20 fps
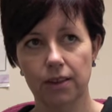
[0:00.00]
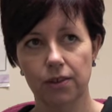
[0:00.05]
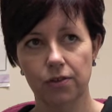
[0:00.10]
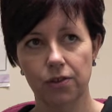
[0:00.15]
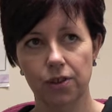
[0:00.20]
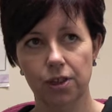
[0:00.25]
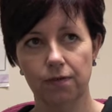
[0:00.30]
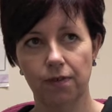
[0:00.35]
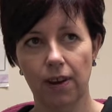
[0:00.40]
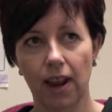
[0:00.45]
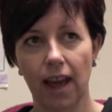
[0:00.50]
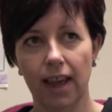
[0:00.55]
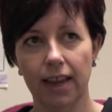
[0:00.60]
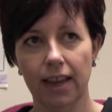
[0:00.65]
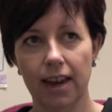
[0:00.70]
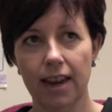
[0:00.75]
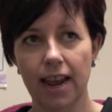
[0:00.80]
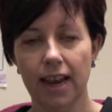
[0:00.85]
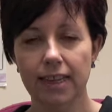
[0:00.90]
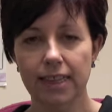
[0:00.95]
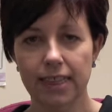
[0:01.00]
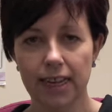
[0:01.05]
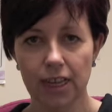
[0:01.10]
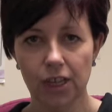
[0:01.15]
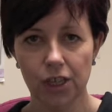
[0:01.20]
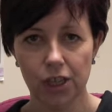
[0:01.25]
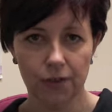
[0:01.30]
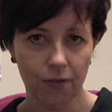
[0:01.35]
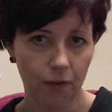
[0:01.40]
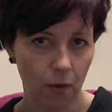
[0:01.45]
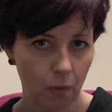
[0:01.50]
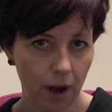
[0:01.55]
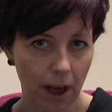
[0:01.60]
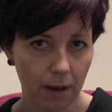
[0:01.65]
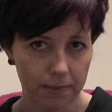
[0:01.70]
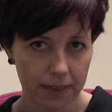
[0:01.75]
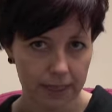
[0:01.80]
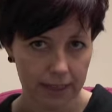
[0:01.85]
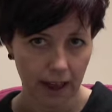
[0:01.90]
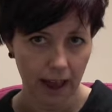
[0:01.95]
sort of like an extension of a
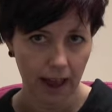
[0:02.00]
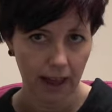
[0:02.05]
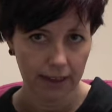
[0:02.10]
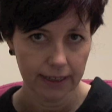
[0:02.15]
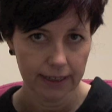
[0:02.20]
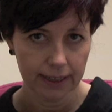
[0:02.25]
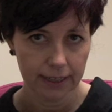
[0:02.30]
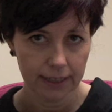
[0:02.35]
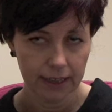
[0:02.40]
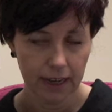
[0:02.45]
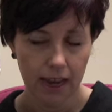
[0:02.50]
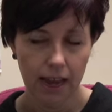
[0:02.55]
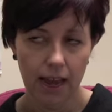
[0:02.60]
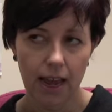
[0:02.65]
website.